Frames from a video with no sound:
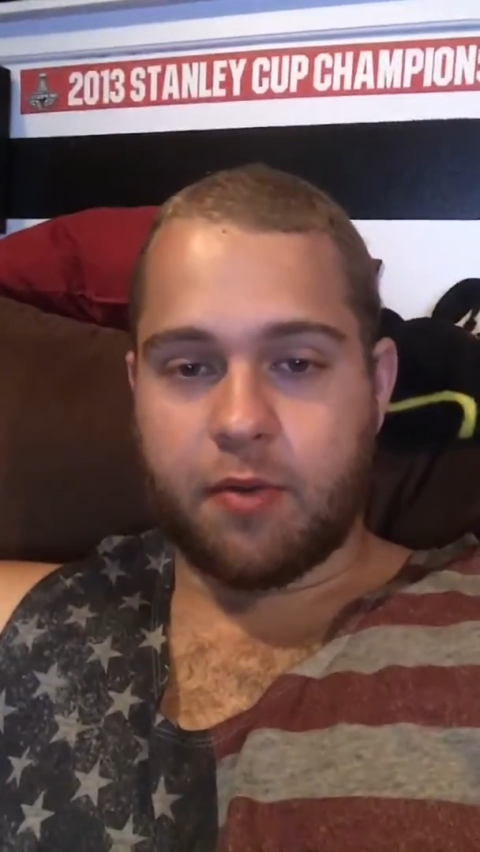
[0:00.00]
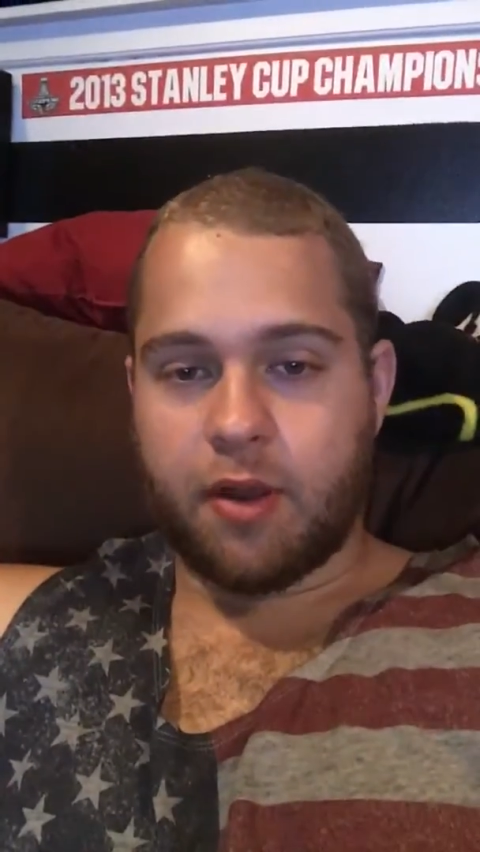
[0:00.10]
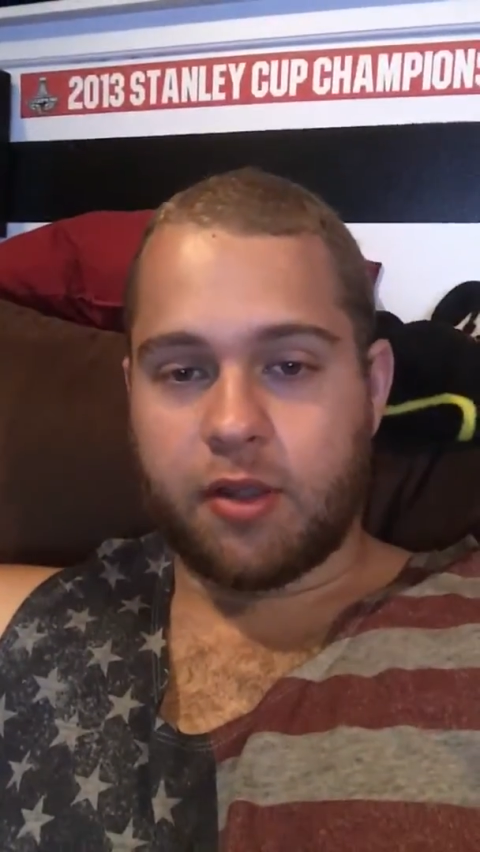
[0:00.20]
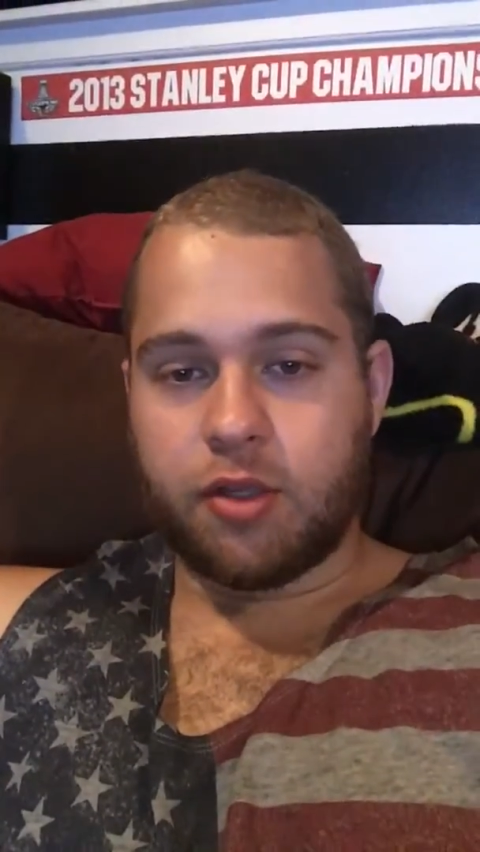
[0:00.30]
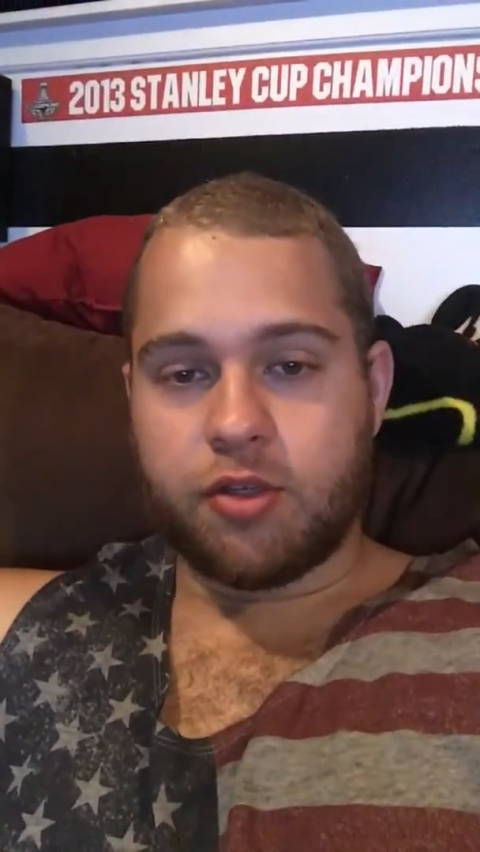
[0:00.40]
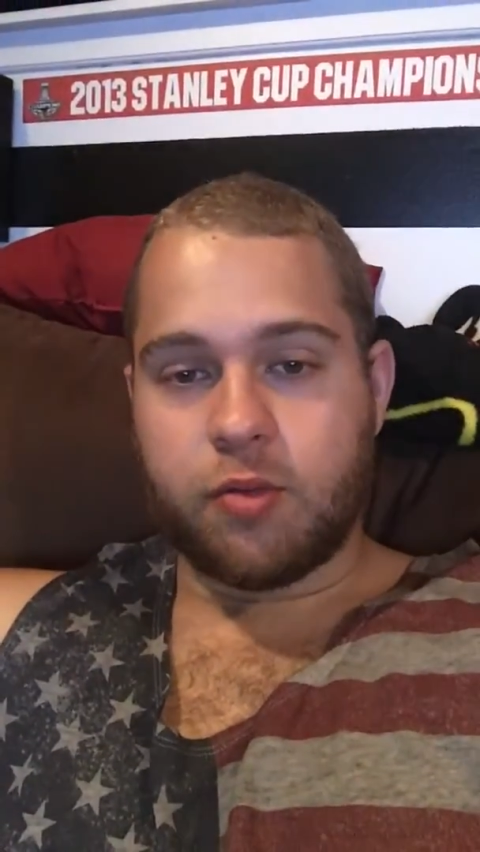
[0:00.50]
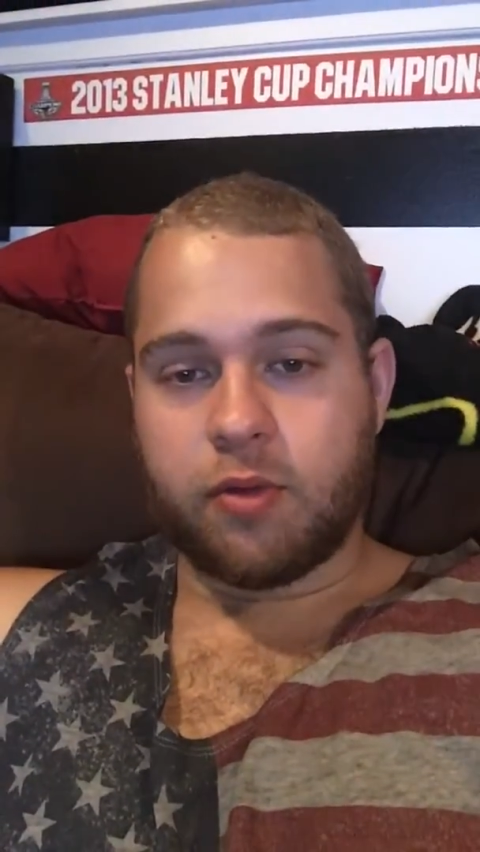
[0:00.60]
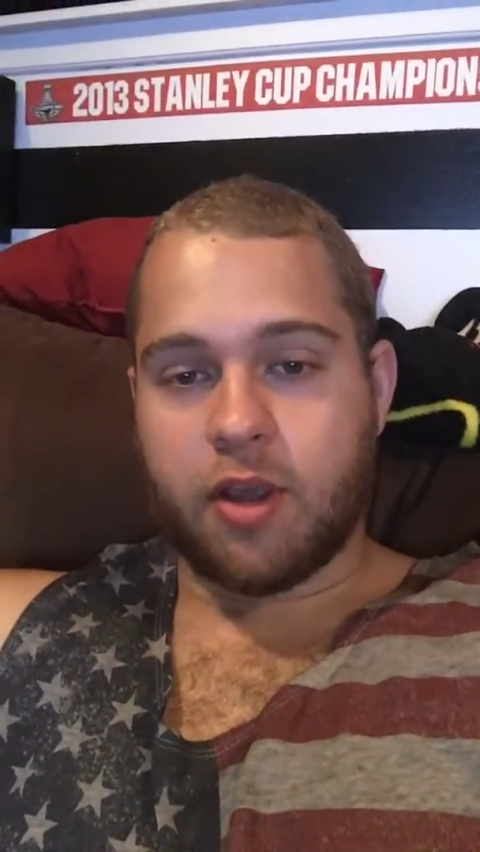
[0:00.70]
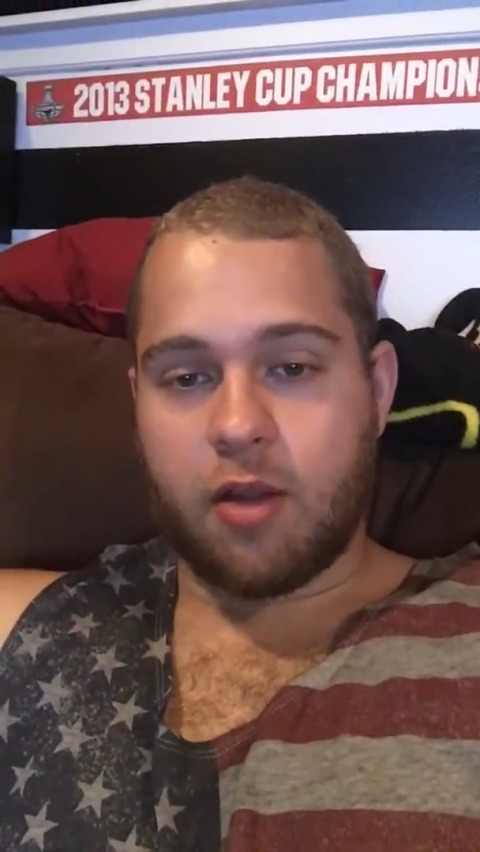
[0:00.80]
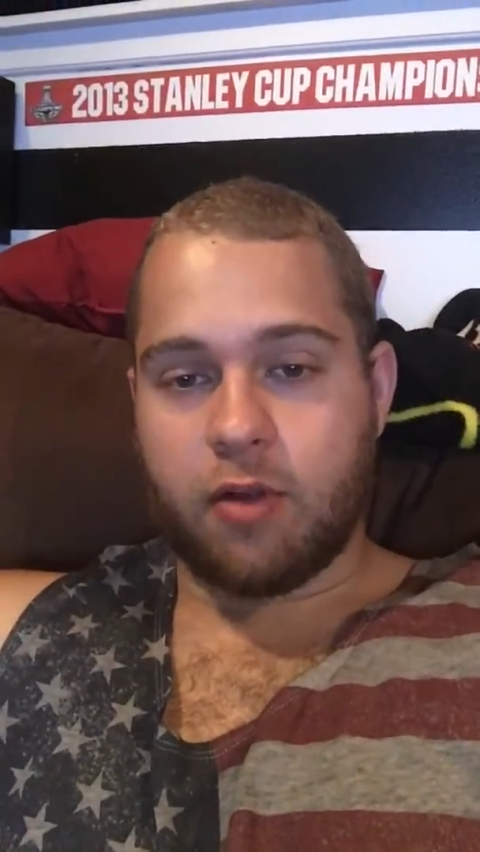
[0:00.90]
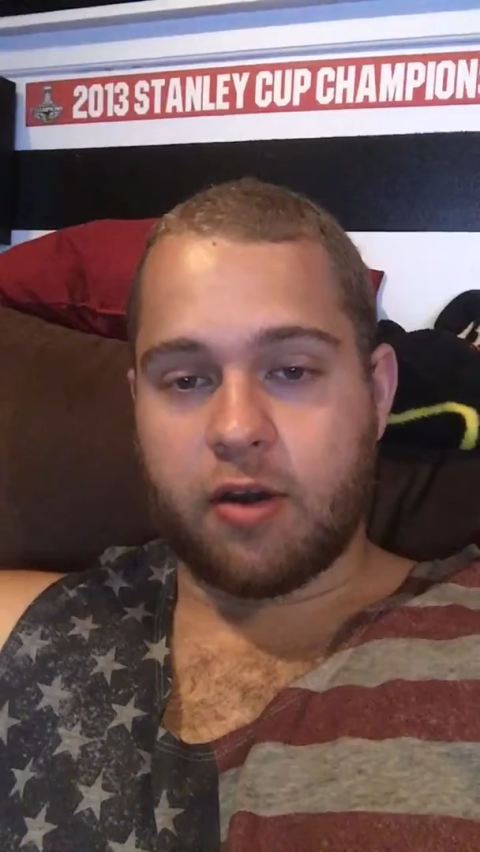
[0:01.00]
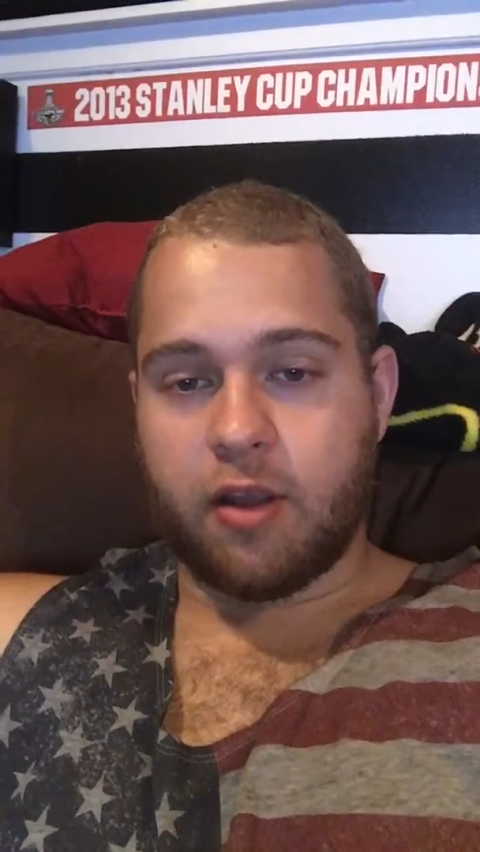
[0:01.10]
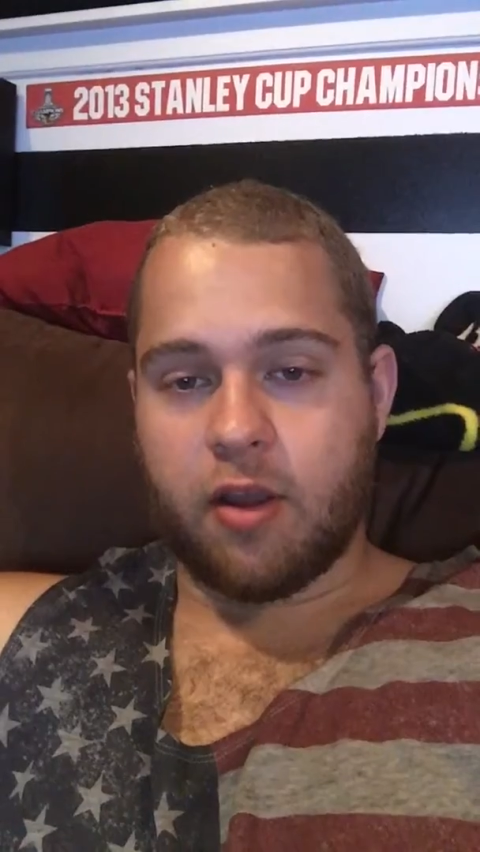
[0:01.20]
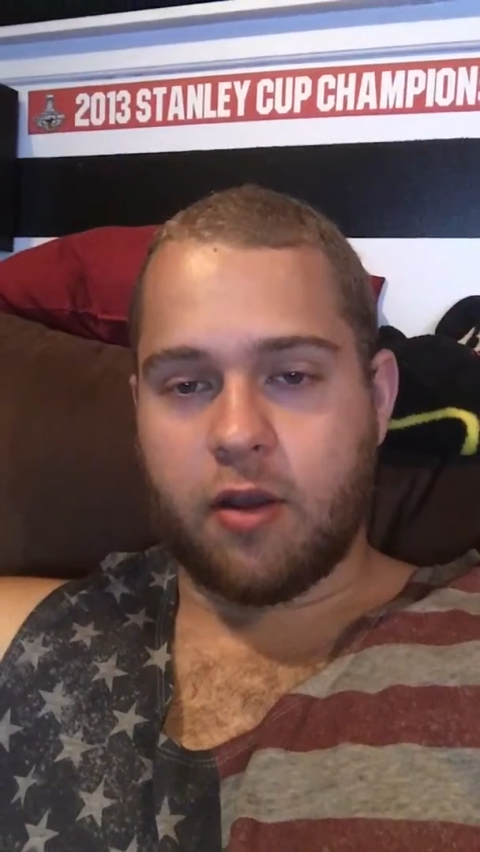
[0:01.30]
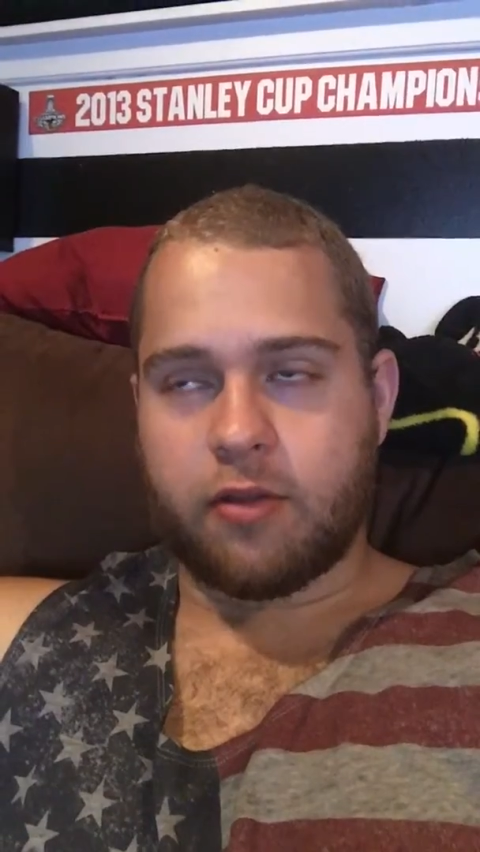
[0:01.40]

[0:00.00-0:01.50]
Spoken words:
my YouTube account right now.